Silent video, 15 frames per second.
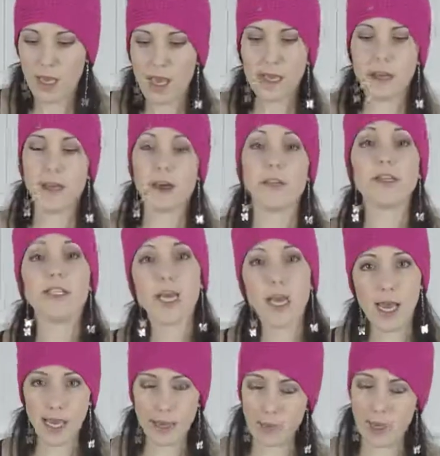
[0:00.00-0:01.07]
Now the
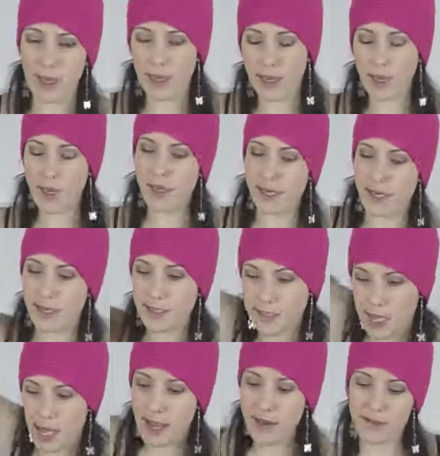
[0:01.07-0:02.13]
timing is
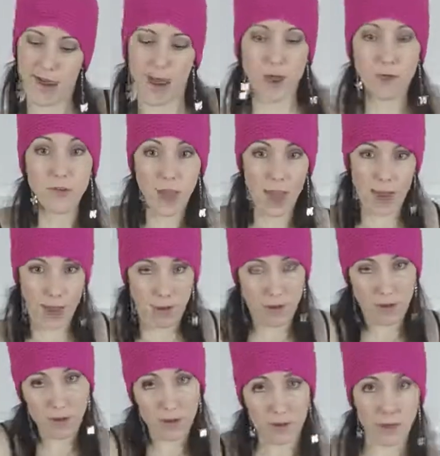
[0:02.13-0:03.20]
down, down,
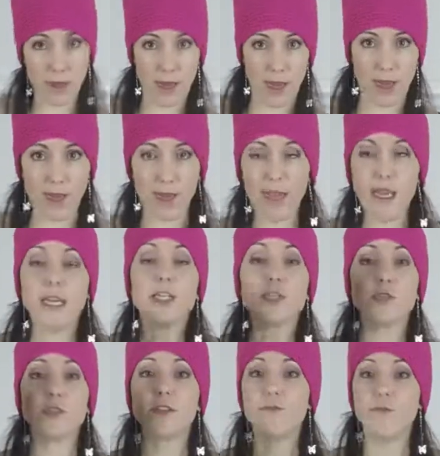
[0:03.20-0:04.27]
okay? So
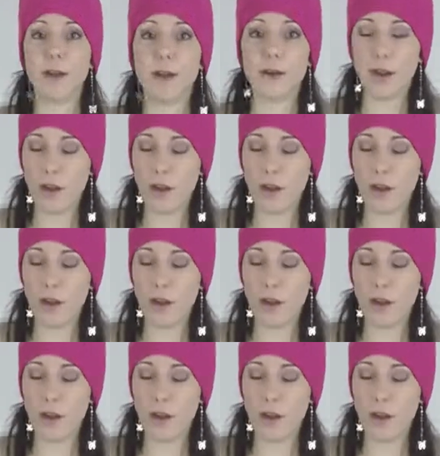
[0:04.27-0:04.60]
it's very